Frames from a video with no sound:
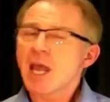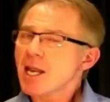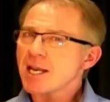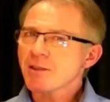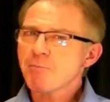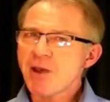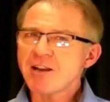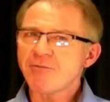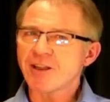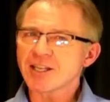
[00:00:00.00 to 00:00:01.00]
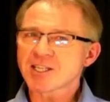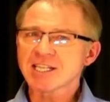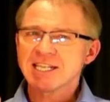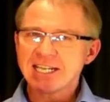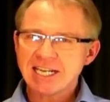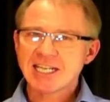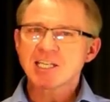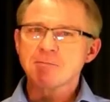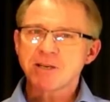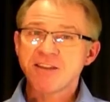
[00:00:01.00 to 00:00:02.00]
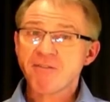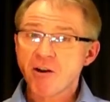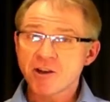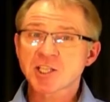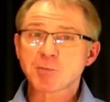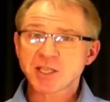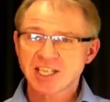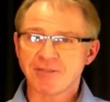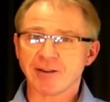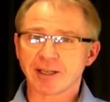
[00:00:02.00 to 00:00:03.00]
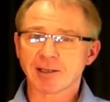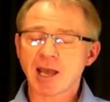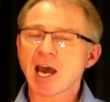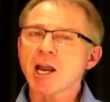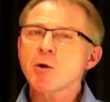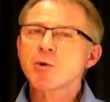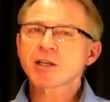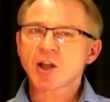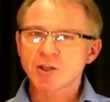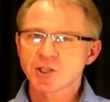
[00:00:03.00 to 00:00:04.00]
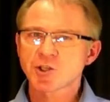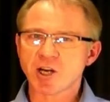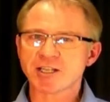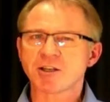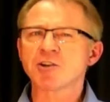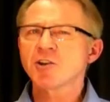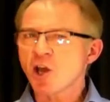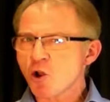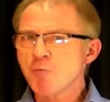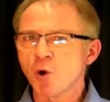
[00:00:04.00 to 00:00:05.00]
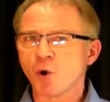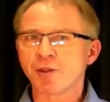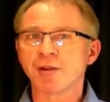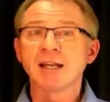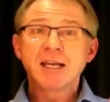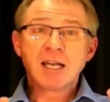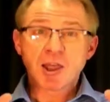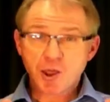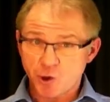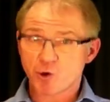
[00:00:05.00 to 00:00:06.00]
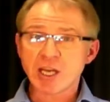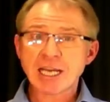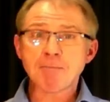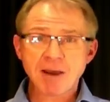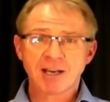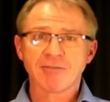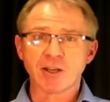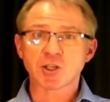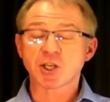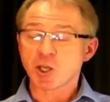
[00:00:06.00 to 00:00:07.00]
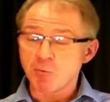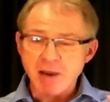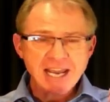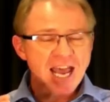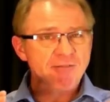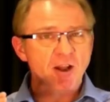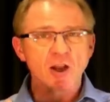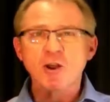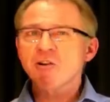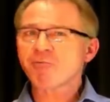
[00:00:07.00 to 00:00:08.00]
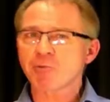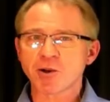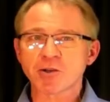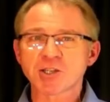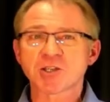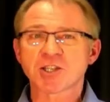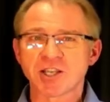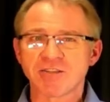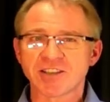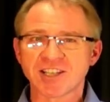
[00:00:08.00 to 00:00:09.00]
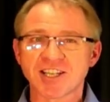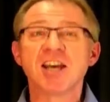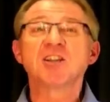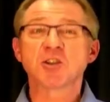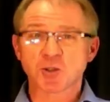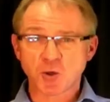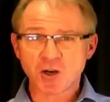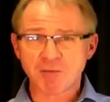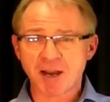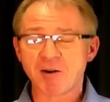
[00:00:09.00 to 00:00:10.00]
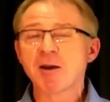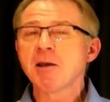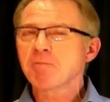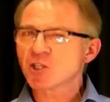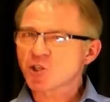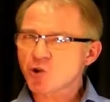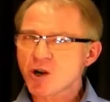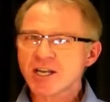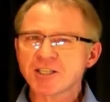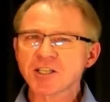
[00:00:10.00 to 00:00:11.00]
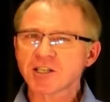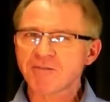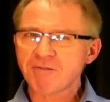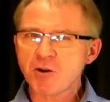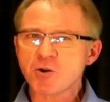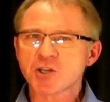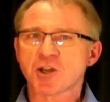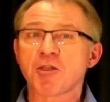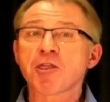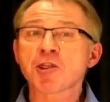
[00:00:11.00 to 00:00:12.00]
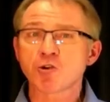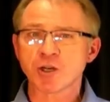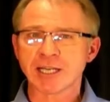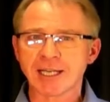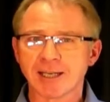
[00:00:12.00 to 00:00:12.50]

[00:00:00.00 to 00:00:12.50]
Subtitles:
Now, the benefits need to be very specific, and I would concentrate on no more than 3 benefits. You may have a lot of products and services to talk about, but try just to focus on 3.